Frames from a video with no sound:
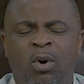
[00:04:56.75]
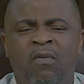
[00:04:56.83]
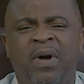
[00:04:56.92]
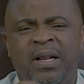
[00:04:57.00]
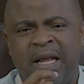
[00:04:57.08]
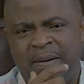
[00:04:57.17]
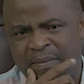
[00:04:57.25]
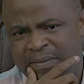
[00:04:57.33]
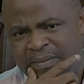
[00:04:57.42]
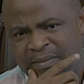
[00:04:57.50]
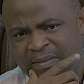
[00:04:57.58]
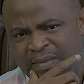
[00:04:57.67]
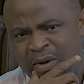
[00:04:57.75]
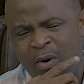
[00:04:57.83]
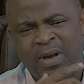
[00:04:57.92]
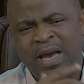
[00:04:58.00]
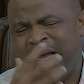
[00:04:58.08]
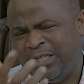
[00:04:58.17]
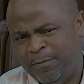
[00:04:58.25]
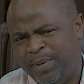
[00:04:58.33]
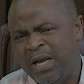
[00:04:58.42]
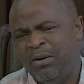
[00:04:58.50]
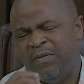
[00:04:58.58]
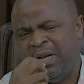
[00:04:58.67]
over them or cast
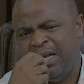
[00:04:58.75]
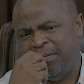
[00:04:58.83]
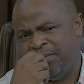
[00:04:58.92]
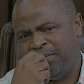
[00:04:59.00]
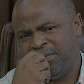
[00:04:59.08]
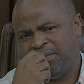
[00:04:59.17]
spell over them.